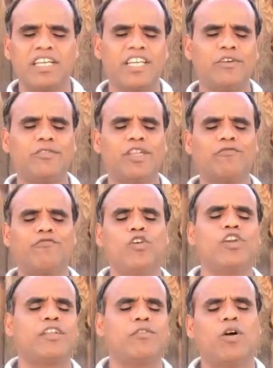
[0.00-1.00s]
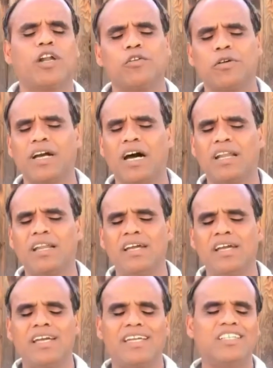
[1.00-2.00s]
give them full reward, O God.
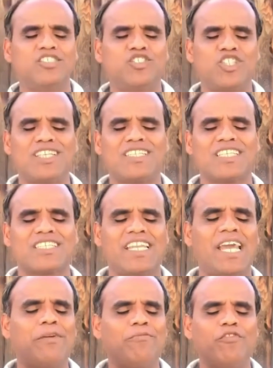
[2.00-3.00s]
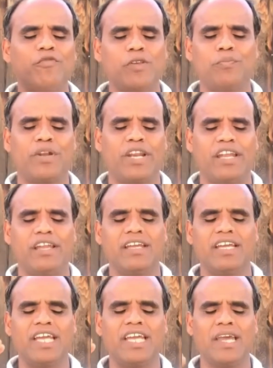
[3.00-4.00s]
In Jesus' name we pray.
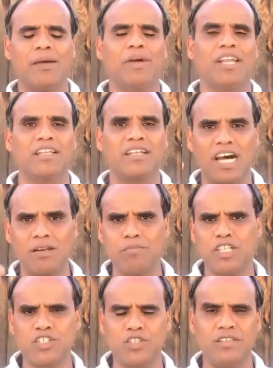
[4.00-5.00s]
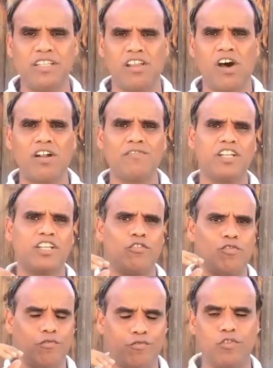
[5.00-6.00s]
Amen. God bless you. The Lord will
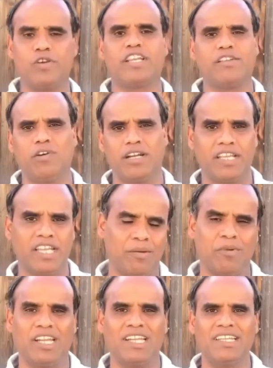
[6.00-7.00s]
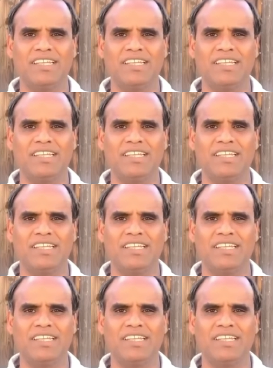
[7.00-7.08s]
give you full reward. Amen.